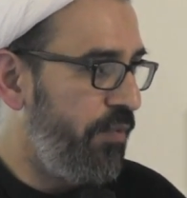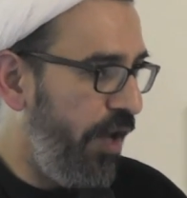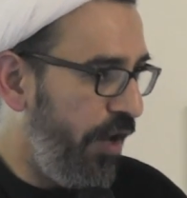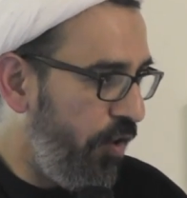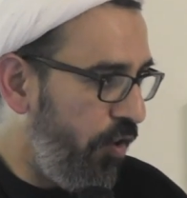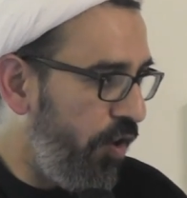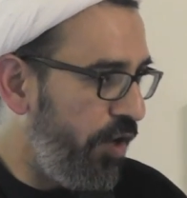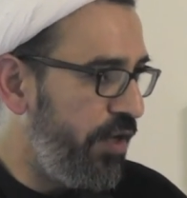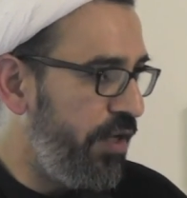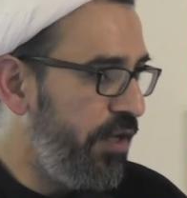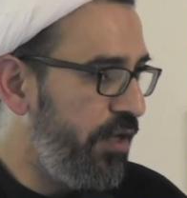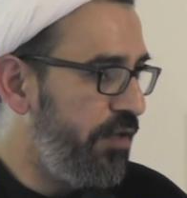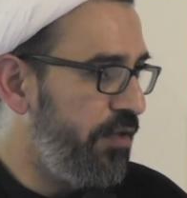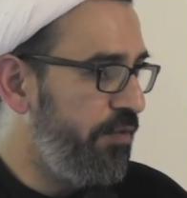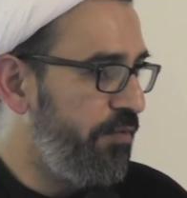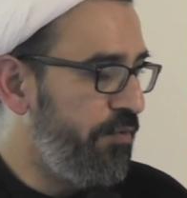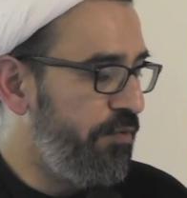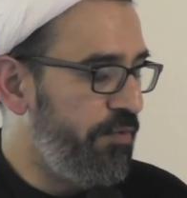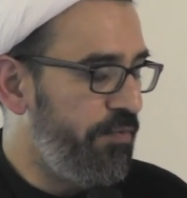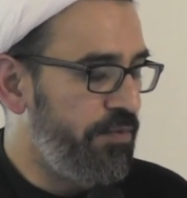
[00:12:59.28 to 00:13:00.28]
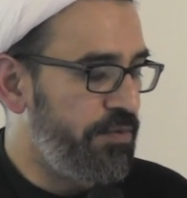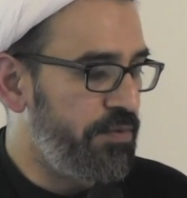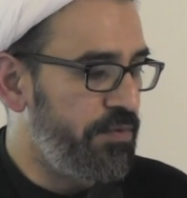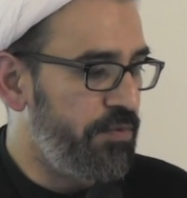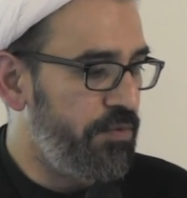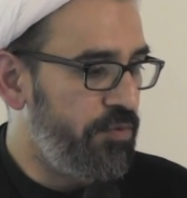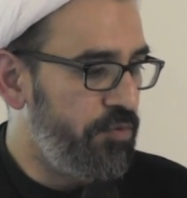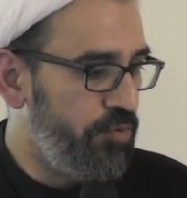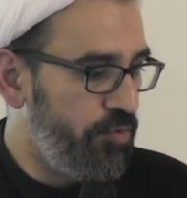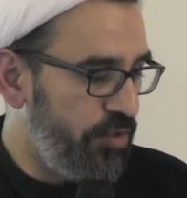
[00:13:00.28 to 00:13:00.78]
according
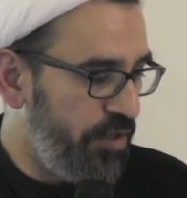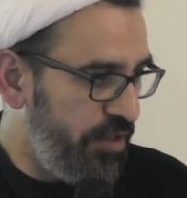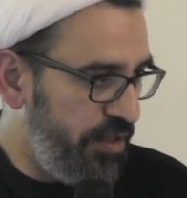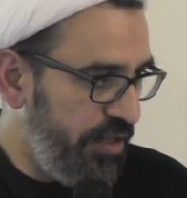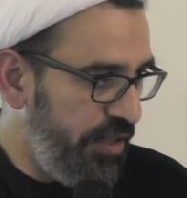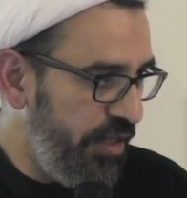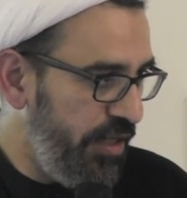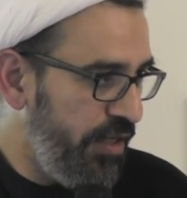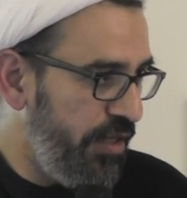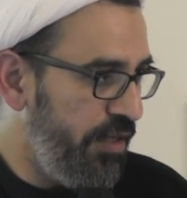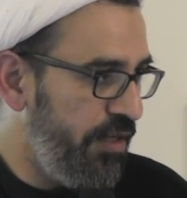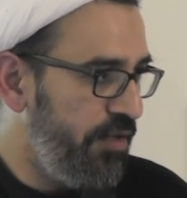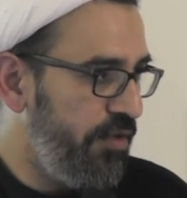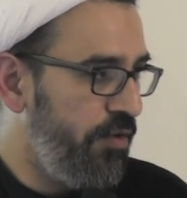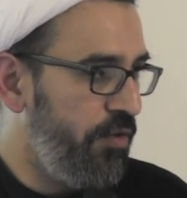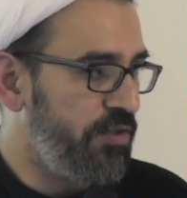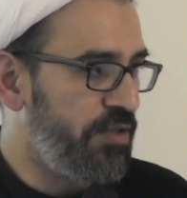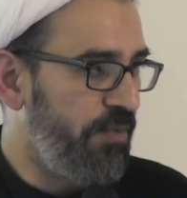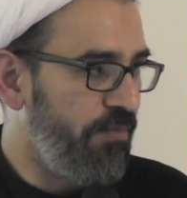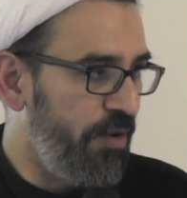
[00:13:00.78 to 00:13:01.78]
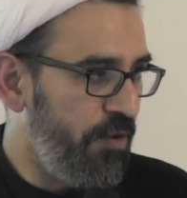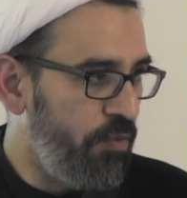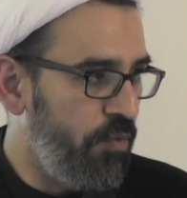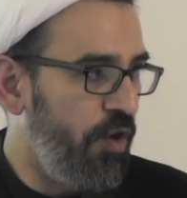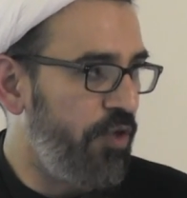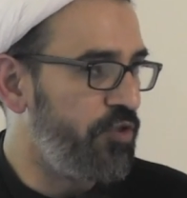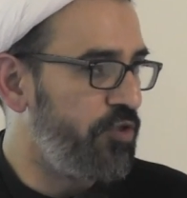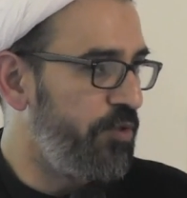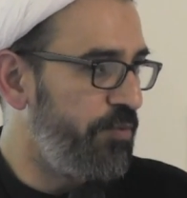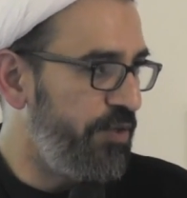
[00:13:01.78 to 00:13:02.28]
to the deen, someone who
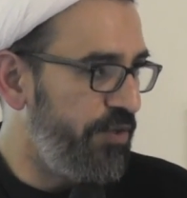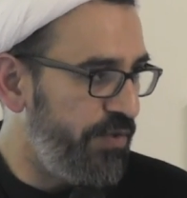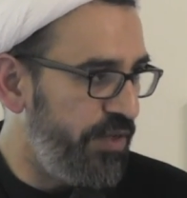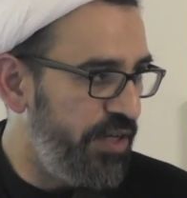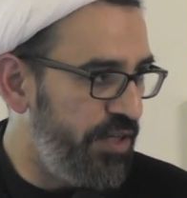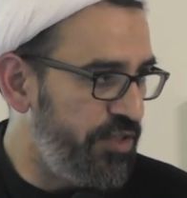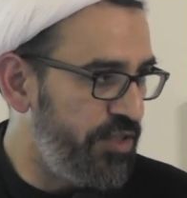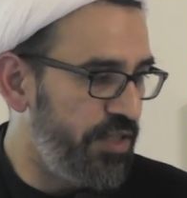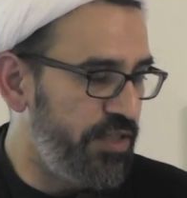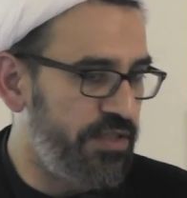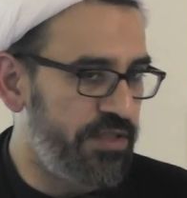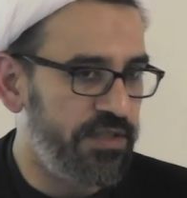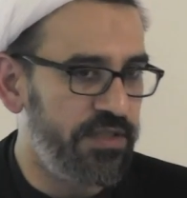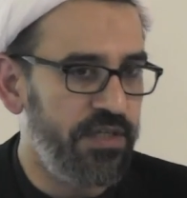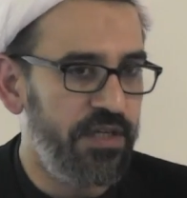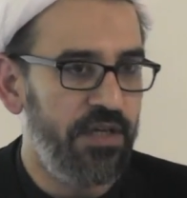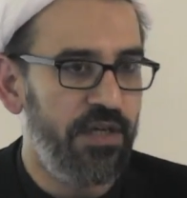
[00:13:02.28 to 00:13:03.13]
wants to be religious,